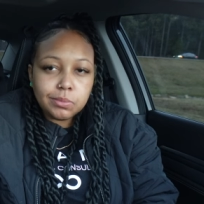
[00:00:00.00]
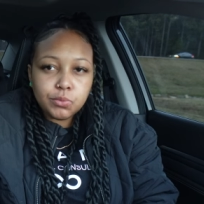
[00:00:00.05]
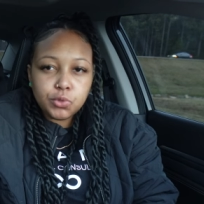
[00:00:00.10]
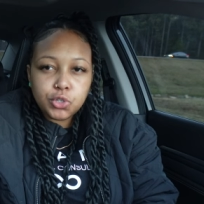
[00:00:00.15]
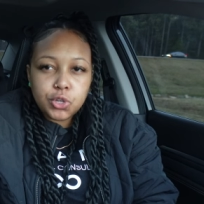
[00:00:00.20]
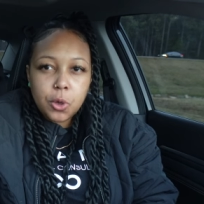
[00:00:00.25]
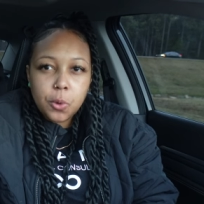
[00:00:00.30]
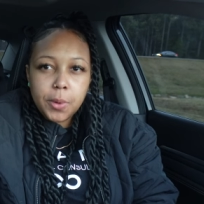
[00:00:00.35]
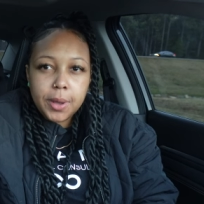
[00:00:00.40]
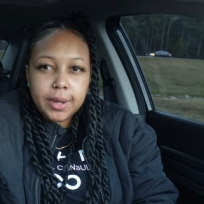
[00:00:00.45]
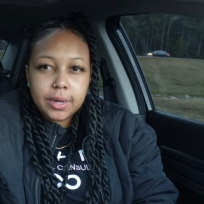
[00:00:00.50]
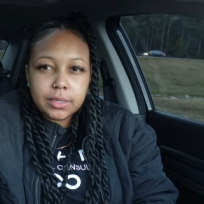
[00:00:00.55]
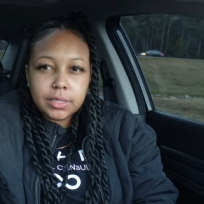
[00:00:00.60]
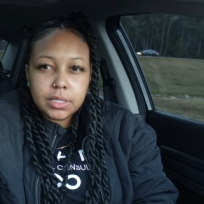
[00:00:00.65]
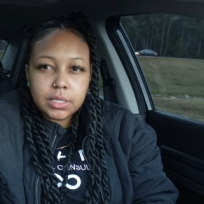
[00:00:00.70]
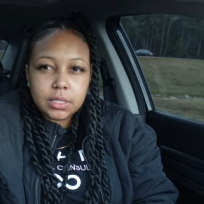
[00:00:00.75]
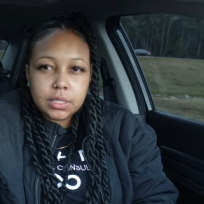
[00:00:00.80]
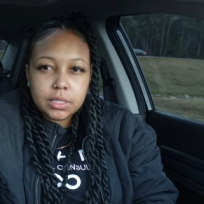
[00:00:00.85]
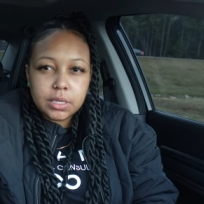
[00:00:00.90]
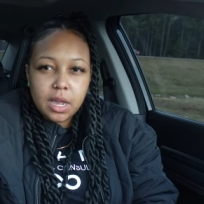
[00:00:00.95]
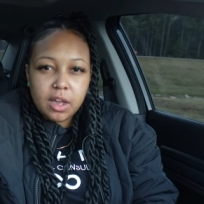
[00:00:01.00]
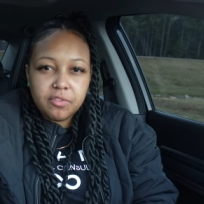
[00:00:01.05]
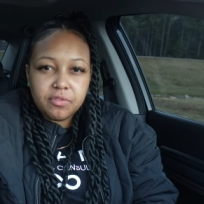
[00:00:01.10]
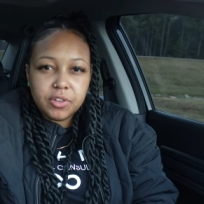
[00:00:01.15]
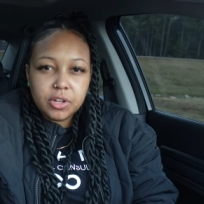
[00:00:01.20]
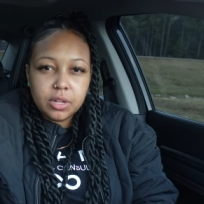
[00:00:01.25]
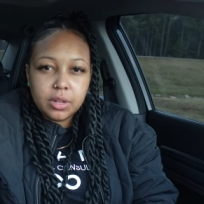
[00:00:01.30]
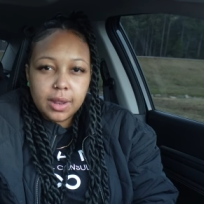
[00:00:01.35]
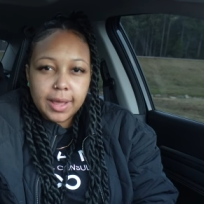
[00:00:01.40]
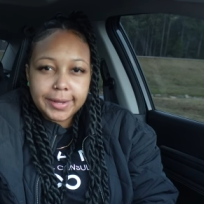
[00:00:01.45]
So honestly, I
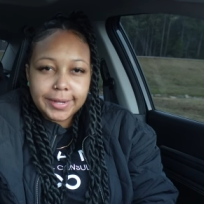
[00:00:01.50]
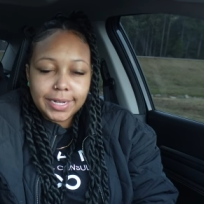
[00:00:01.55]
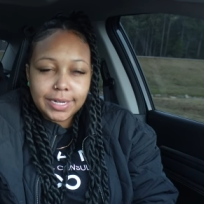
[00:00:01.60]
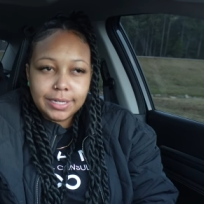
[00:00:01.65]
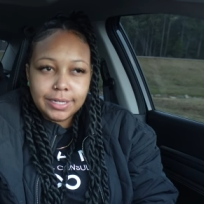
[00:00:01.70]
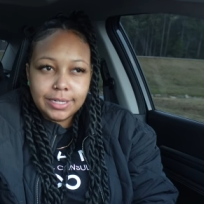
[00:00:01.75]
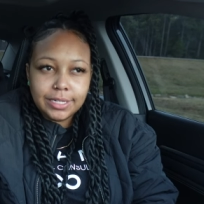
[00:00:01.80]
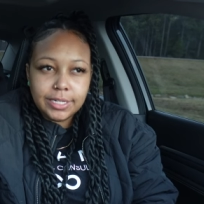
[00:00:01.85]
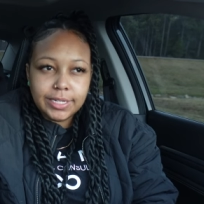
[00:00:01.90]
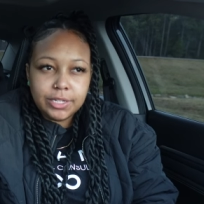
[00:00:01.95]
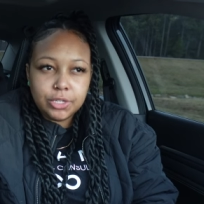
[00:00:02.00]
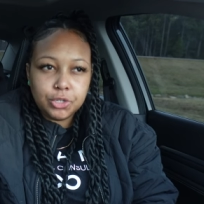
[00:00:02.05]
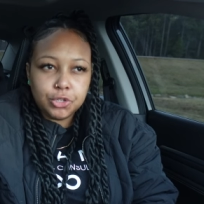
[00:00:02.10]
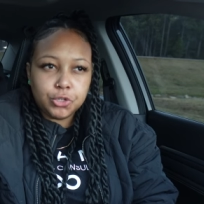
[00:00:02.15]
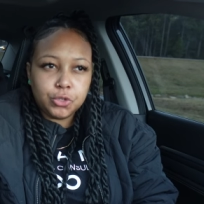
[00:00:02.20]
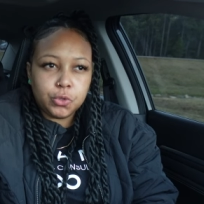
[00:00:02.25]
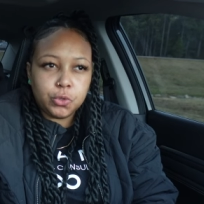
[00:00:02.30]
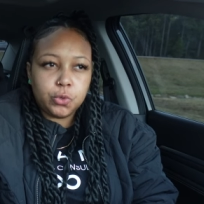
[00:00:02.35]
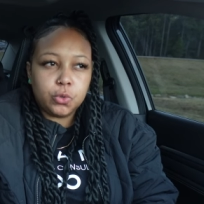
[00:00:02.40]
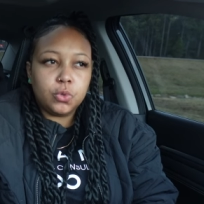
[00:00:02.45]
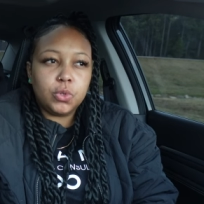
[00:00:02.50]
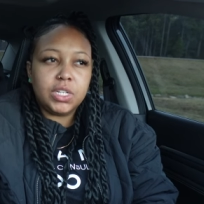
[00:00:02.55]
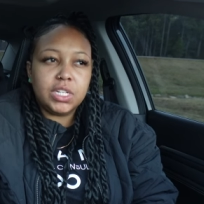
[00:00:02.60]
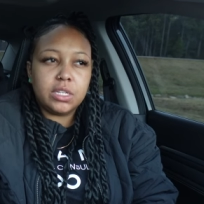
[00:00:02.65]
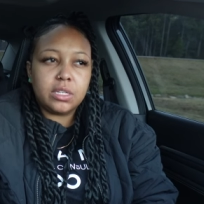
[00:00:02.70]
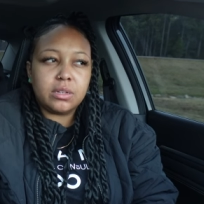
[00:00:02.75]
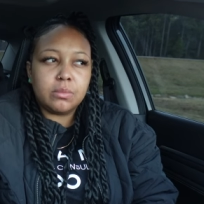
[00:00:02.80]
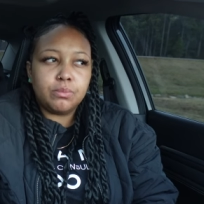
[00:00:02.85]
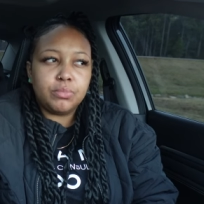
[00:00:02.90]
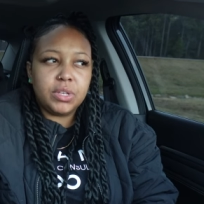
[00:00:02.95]
feel like I need to
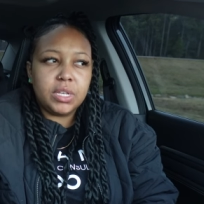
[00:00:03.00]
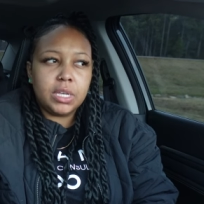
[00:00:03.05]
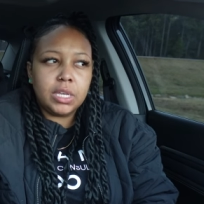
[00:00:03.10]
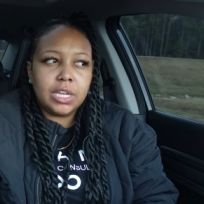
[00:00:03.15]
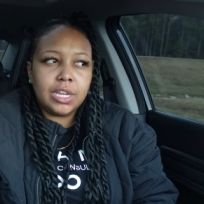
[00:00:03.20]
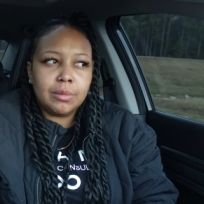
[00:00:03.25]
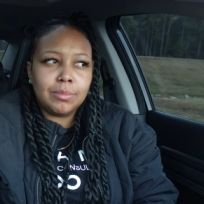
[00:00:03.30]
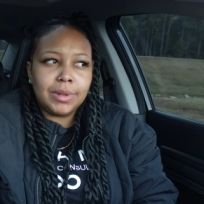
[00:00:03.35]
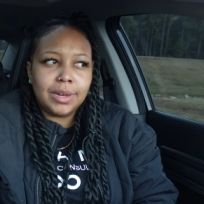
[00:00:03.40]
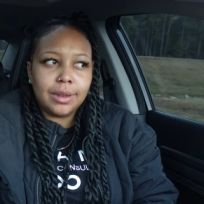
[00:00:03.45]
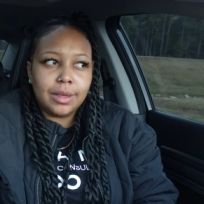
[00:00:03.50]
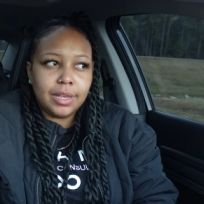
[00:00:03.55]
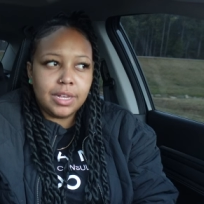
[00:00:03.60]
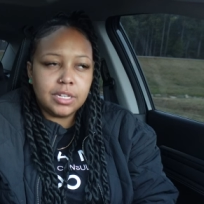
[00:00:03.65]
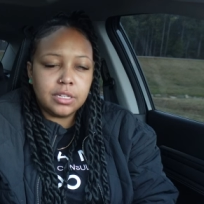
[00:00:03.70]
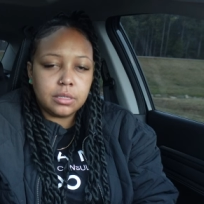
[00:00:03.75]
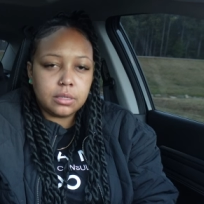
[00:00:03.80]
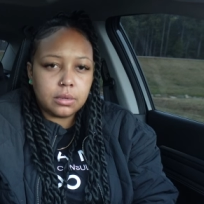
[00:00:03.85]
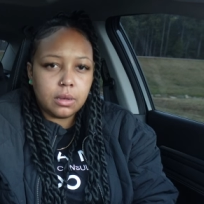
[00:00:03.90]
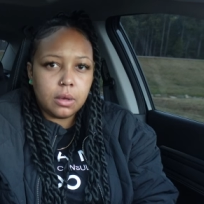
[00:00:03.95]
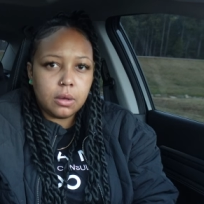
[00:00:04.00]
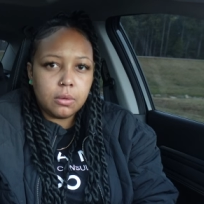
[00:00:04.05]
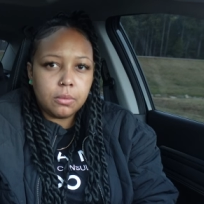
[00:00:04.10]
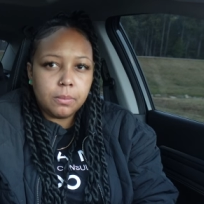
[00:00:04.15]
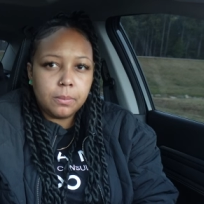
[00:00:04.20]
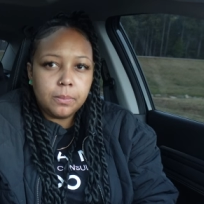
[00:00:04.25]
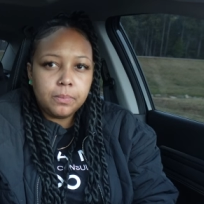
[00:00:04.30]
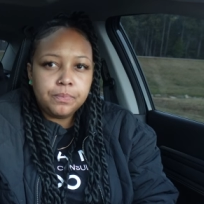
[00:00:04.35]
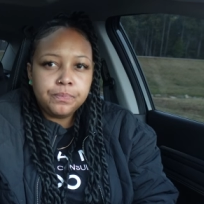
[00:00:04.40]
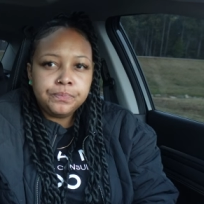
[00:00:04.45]
get some pink Himalayan salt
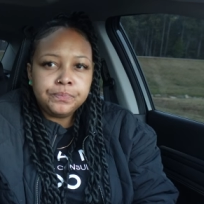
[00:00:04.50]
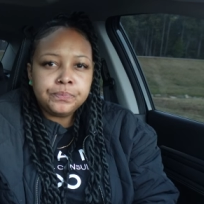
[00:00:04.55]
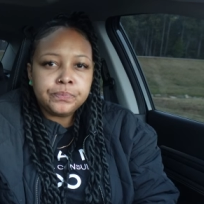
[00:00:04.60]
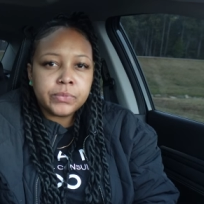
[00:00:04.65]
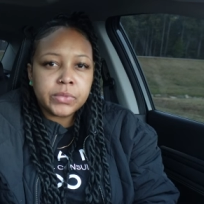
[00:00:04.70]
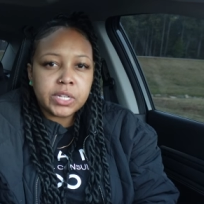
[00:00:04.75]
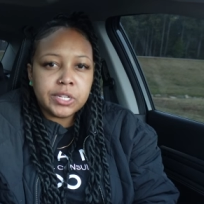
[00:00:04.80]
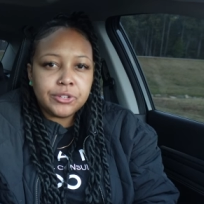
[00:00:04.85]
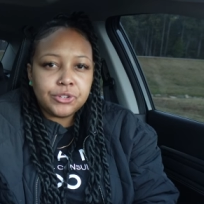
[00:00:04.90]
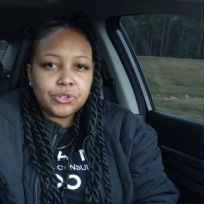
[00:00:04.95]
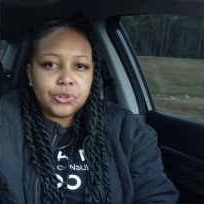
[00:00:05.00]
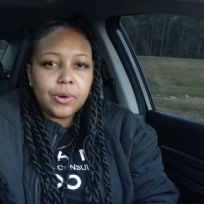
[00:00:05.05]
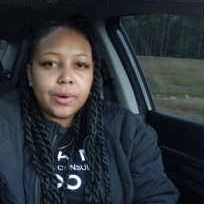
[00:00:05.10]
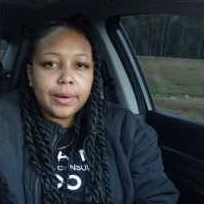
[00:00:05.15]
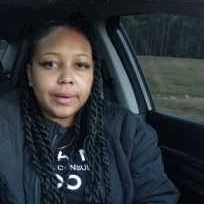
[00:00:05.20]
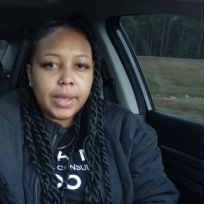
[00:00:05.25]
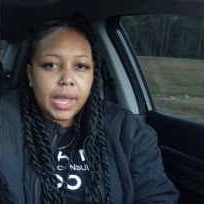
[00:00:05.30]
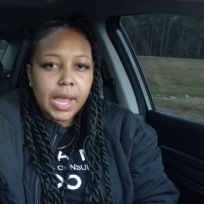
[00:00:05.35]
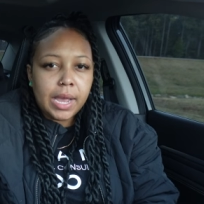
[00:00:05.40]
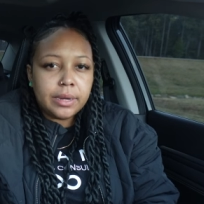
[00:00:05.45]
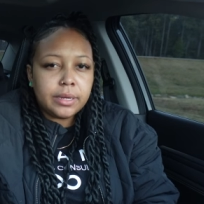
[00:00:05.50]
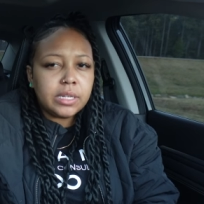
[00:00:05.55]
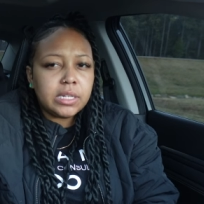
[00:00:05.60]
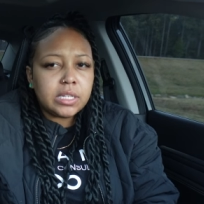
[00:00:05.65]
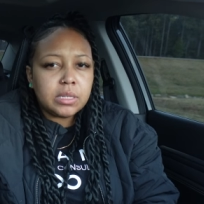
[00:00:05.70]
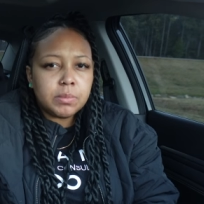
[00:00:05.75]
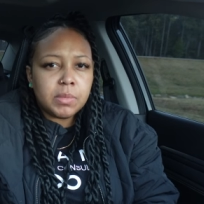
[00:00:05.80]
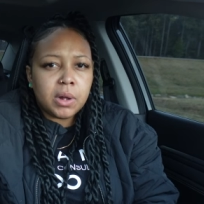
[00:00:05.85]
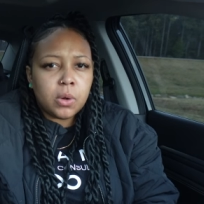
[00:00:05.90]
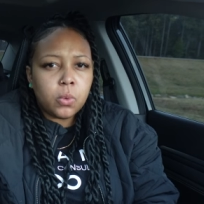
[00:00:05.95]
and start adding it
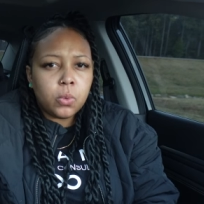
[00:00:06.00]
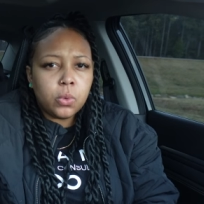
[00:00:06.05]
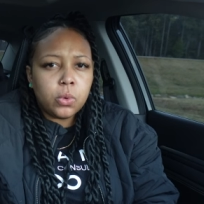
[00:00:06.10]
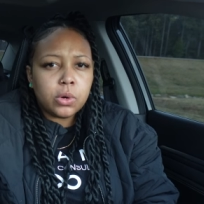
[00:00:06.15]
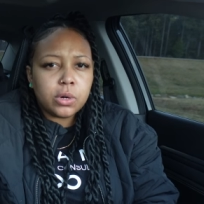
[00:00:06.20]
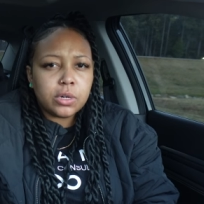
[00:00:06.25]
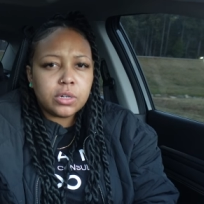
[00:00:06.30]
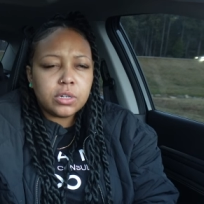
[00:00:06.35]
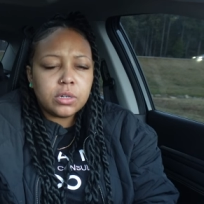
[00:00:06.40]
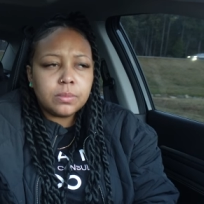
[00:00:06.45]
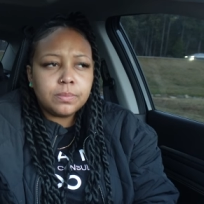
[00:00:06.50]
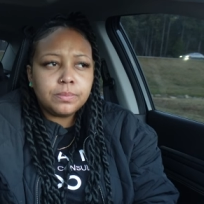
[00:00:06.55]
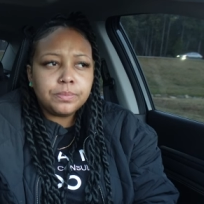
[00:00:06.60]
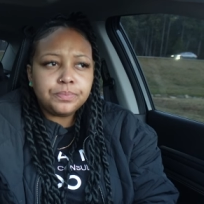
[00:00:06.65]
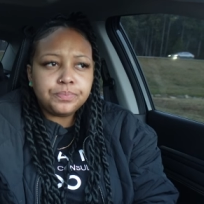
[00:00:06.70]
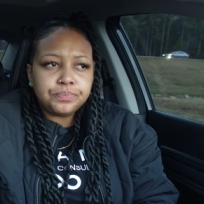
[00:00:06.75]
to my water